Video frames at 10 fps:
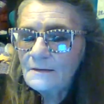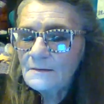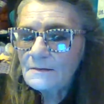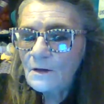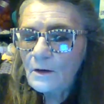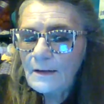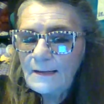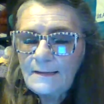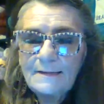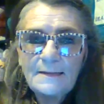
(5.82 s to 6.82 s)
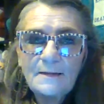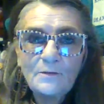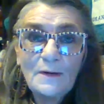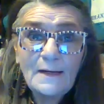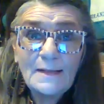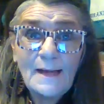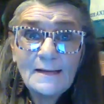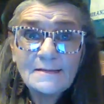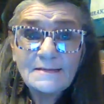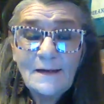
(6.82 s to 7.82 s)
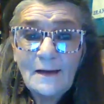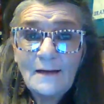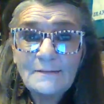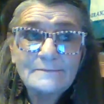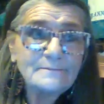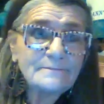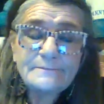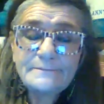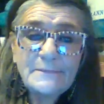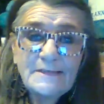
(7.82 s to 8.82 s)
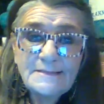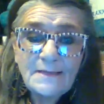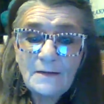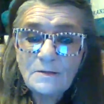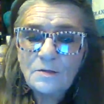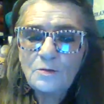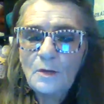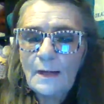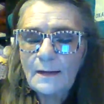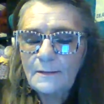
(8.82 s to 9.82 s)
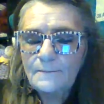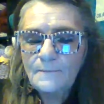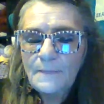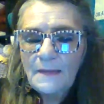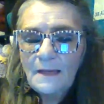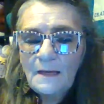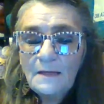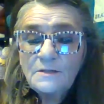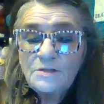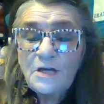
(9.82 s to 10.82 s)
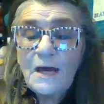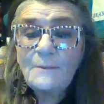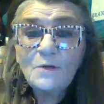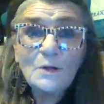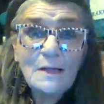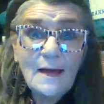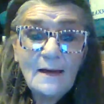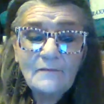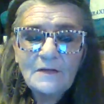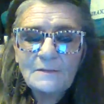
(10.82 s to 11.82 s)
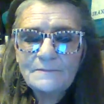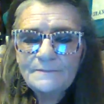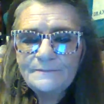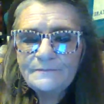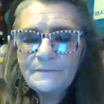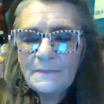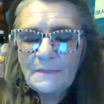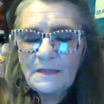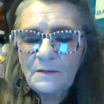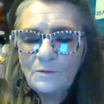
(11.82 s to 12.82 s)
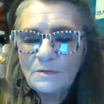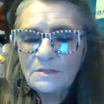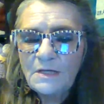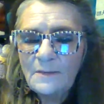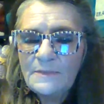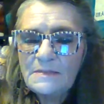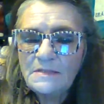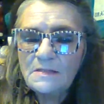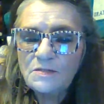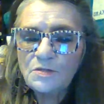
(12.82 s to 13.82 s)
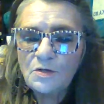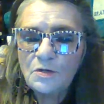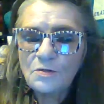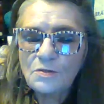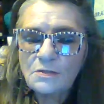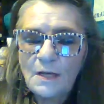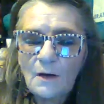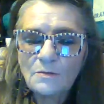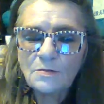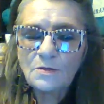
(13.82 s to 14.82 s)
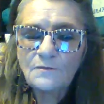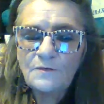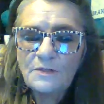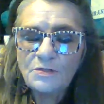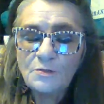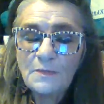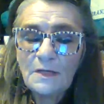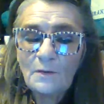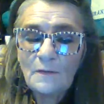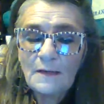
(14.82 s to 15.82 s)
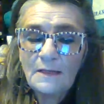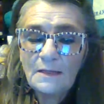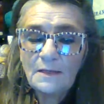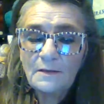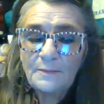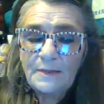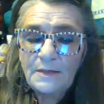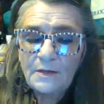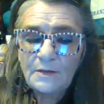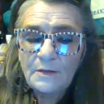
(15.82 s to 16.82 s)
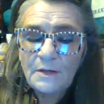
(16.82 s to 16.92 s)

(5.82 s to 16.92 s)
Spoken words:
Sorry I didn't get read last night. This got too late. Chapter 11. It was Tuppence's turn to talk to the fisherman on the end of the pier.